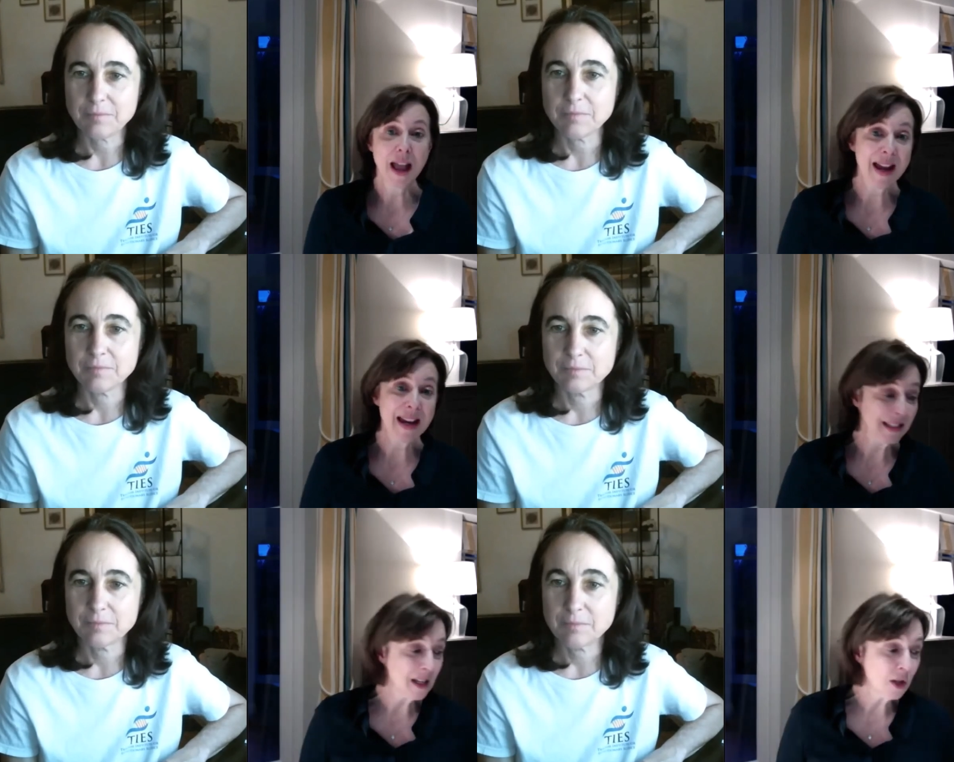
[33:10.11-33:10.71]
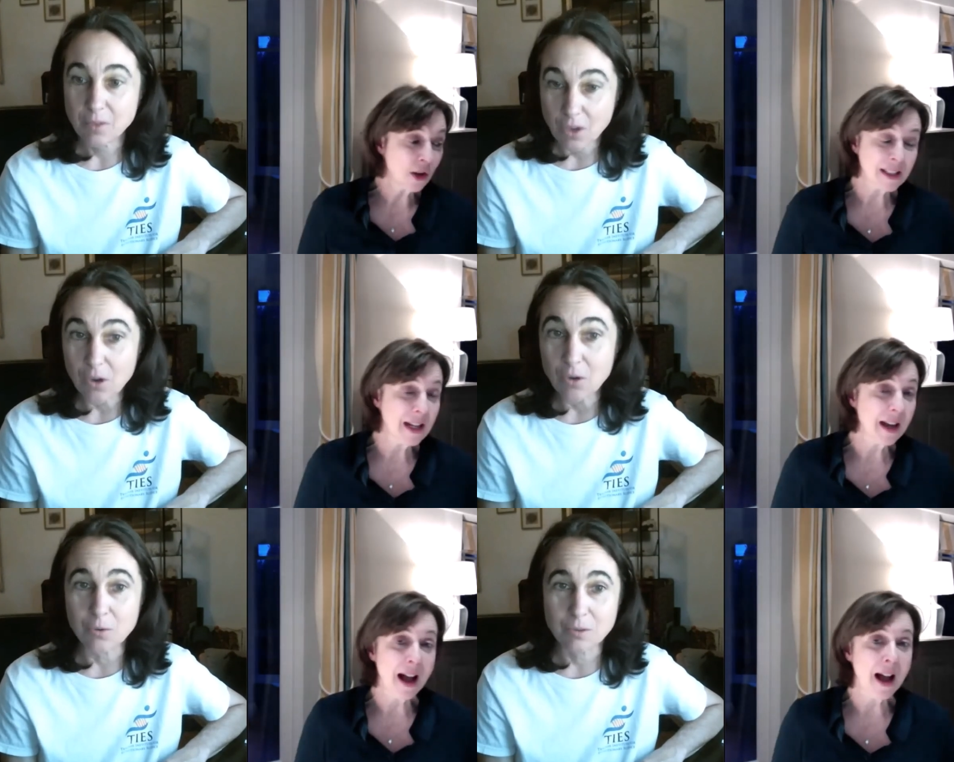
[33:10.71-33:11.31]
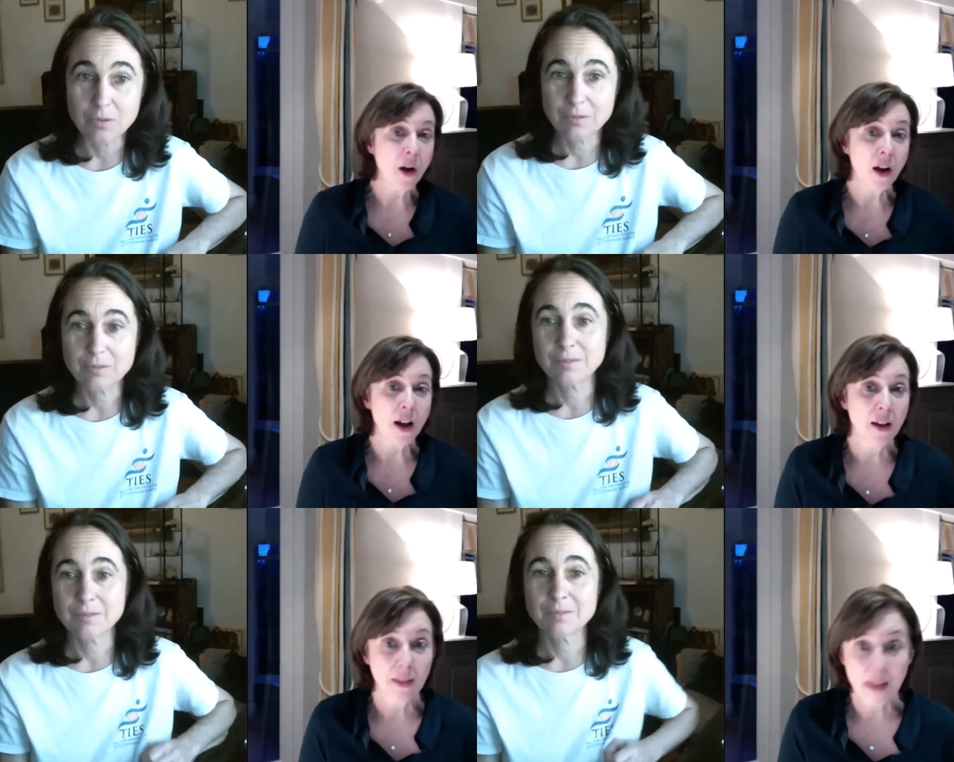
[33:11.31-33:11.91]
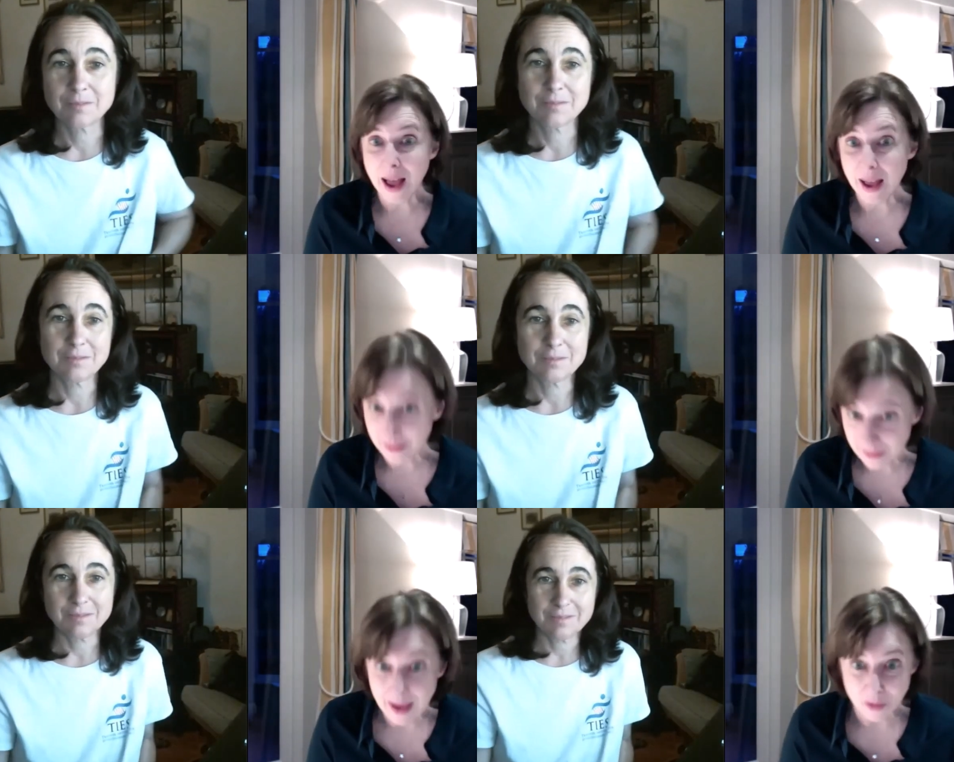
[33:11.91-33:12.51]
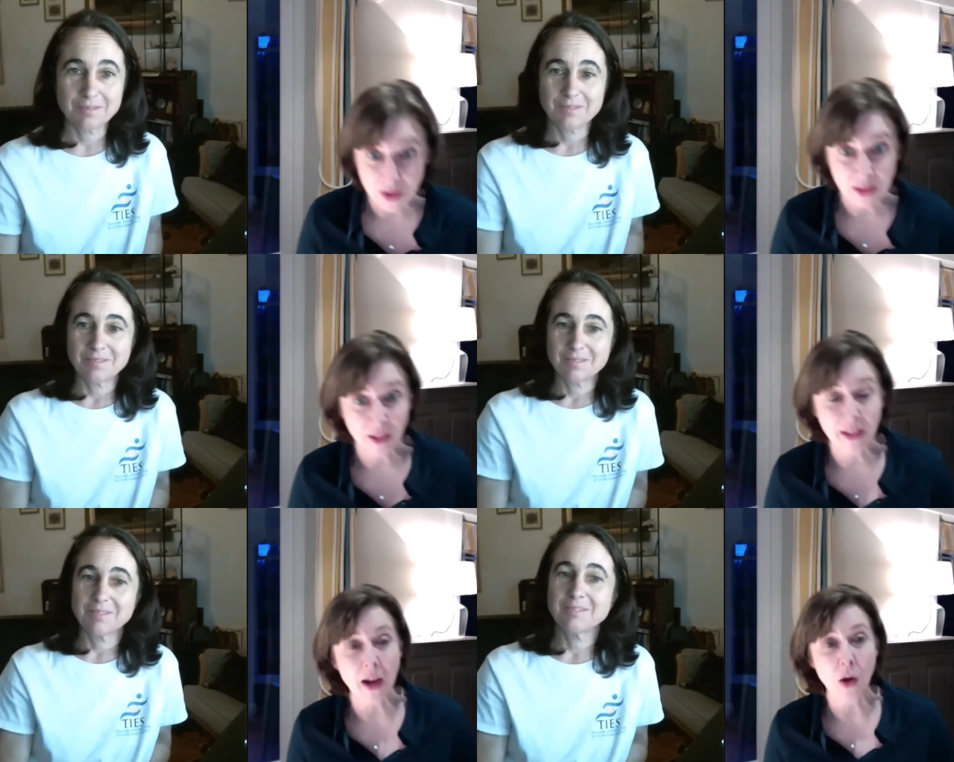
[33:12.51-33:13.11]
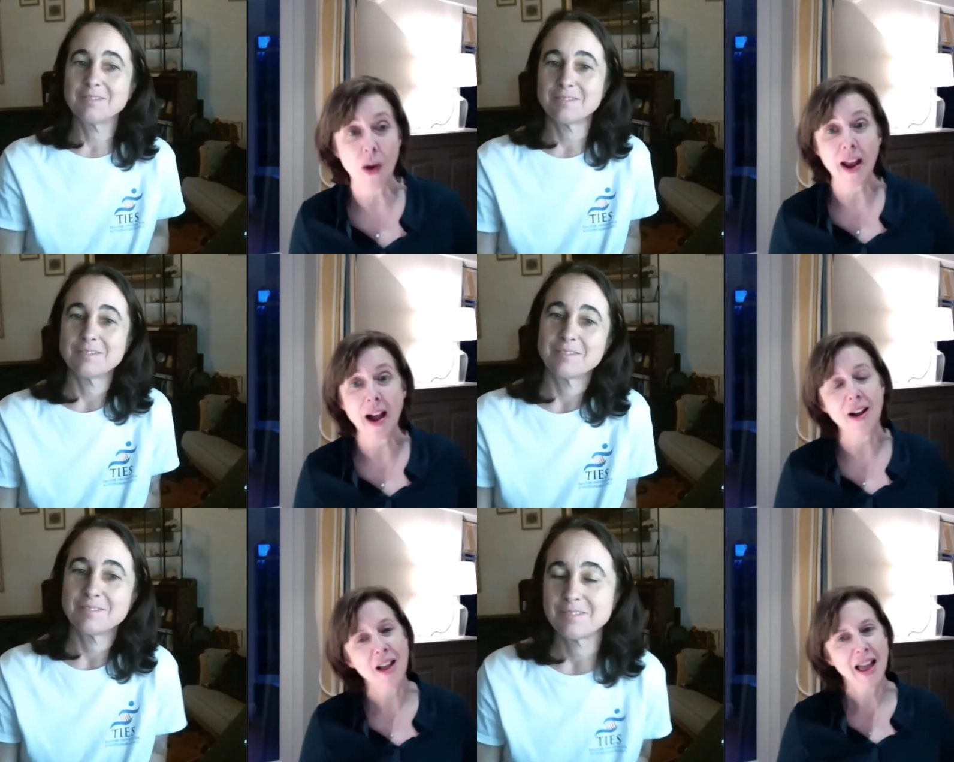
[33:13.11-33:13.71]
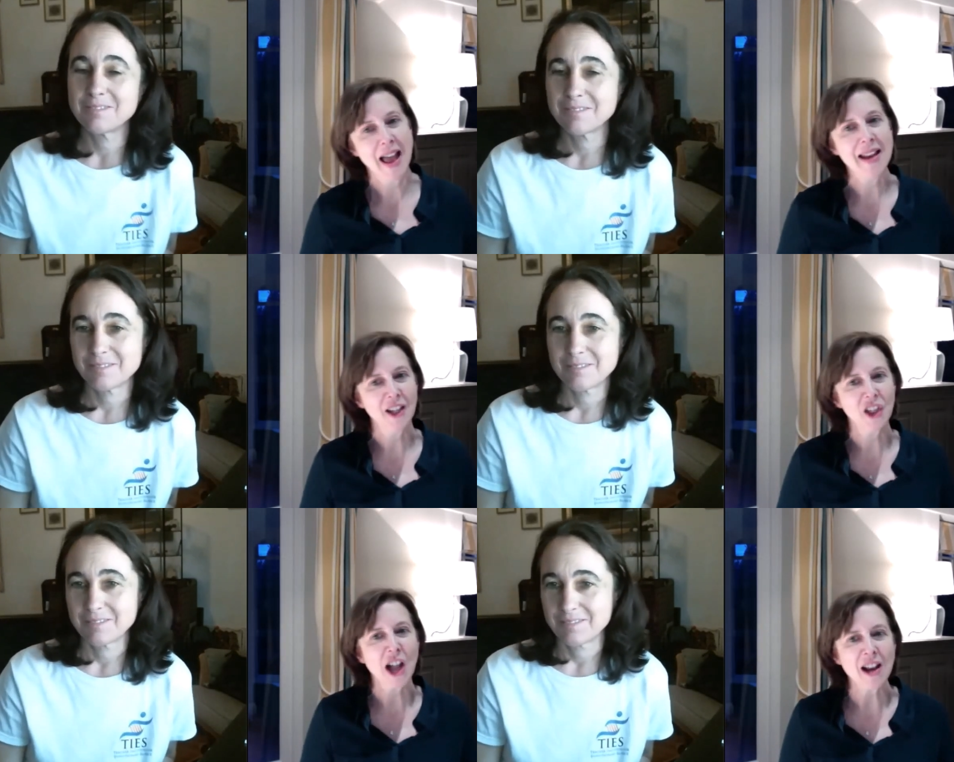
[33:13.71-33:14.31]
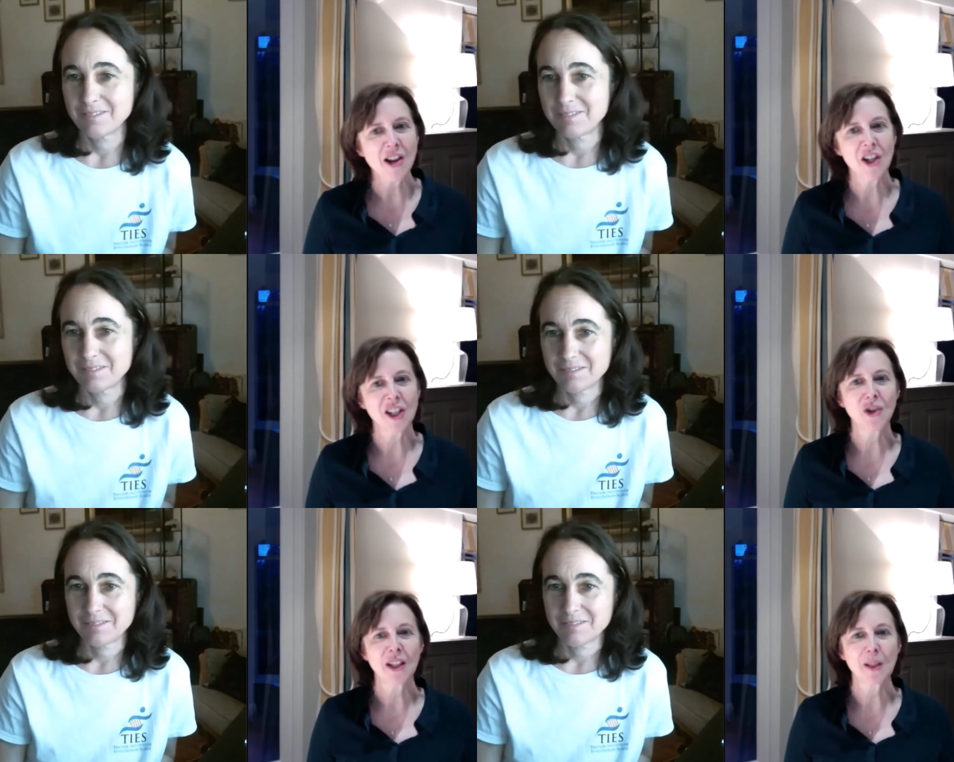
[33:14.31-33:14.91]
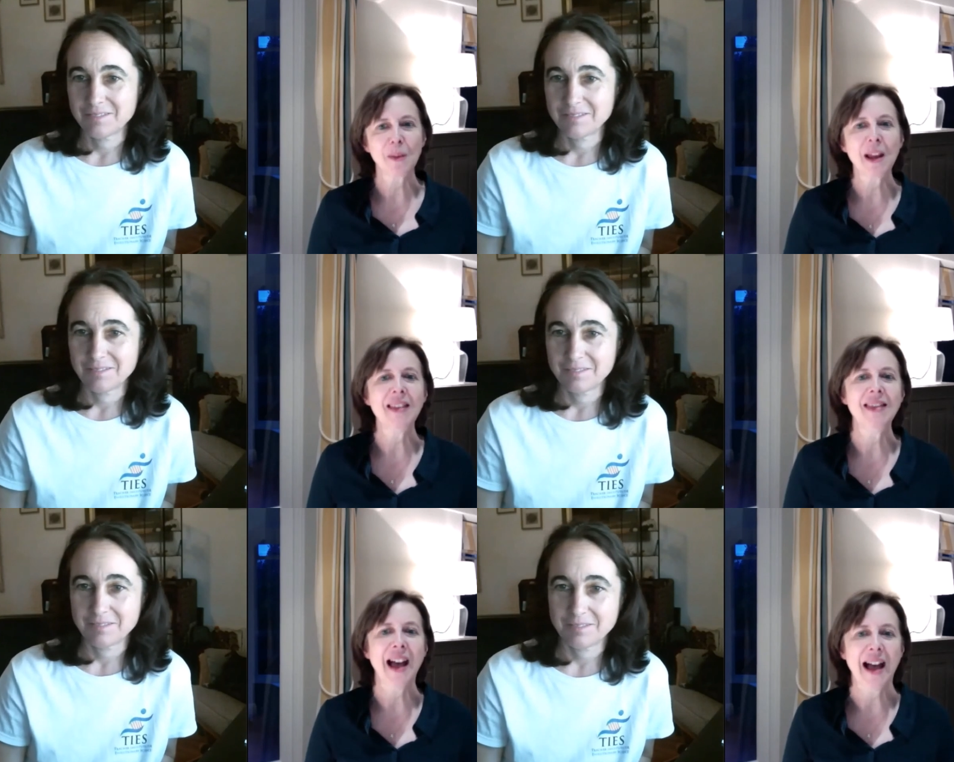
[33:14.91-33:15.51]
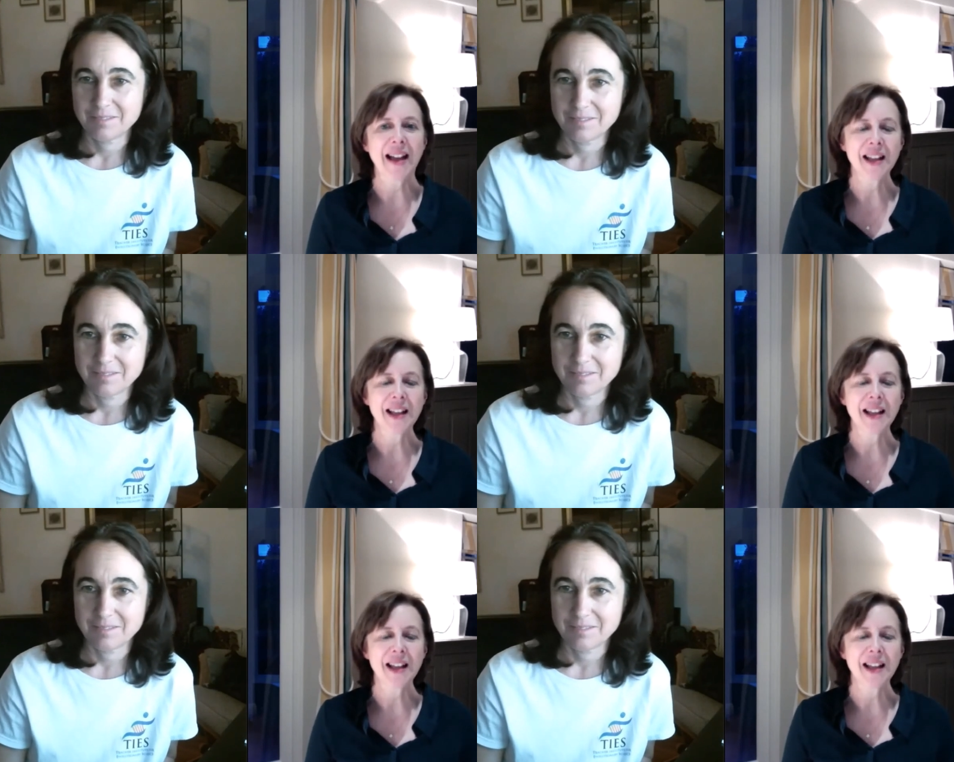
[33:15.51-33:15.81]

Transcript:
Speaker 1: and it's interesting how read the gecko and the challenge is to explain that